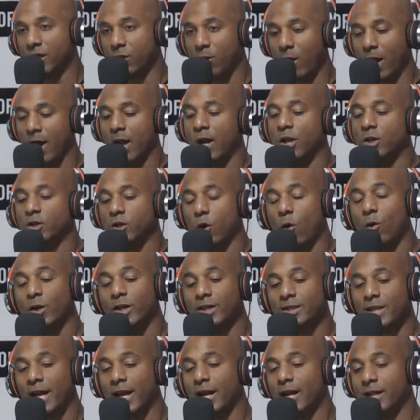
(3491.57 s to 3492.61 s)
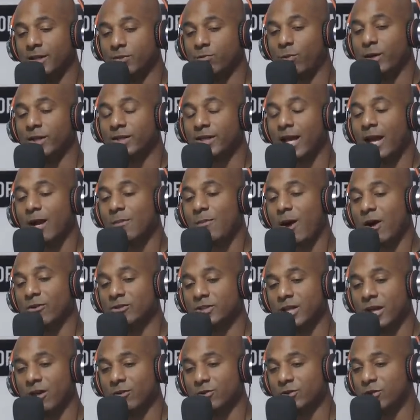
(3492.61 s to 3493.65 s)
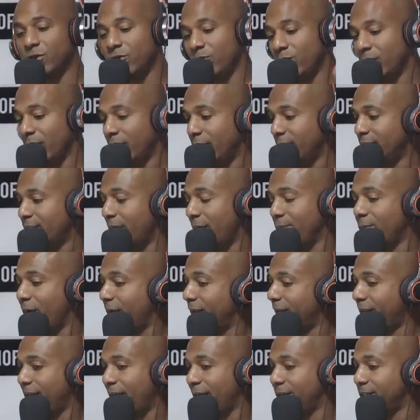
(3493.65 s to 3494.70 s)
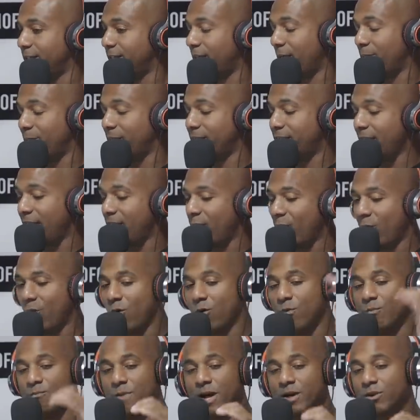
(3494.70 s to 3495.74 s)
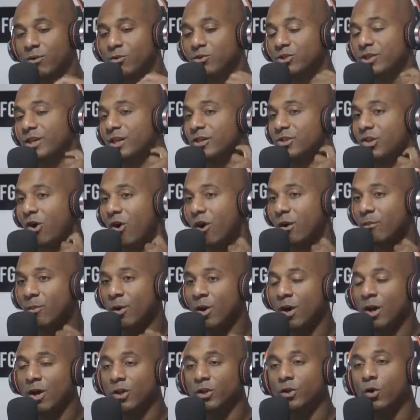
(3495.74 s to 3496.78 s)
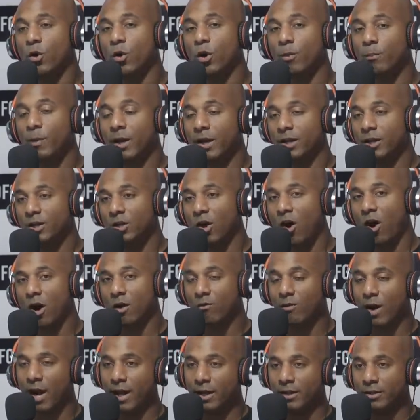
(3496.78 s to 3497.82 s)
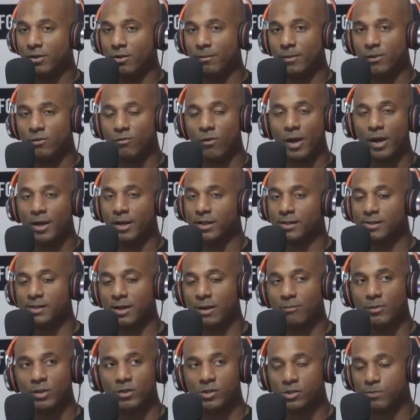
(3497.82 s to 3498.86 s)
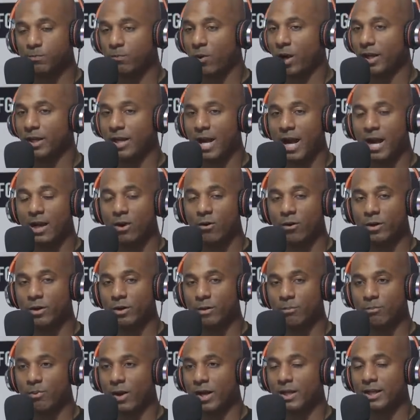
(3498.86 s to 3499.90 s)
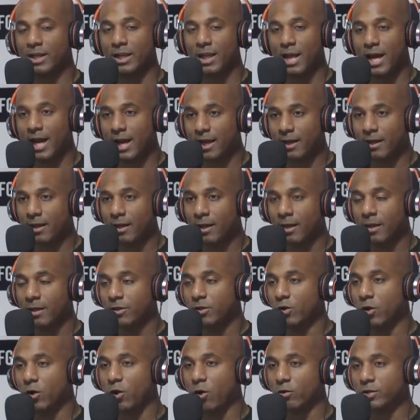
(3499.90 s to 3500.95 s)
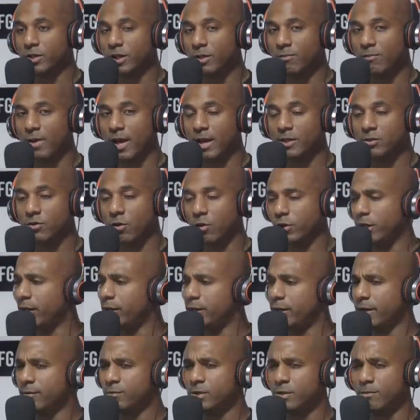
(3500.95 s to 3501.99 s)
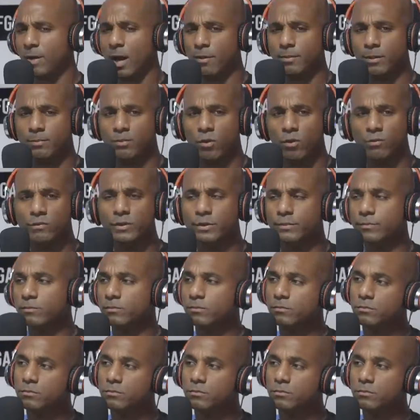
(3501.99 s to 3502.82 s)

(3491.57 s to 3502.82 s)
Chi Kwan. The only thing and one thing about jail too, they medication. I mean, they whole medical shit is horrible. You'll be in the yard, right? You'll be running to something, you'll sprain your ankle, or you'll break your leg. You'll go to the med. Oh yeah, give him some ibuprofen.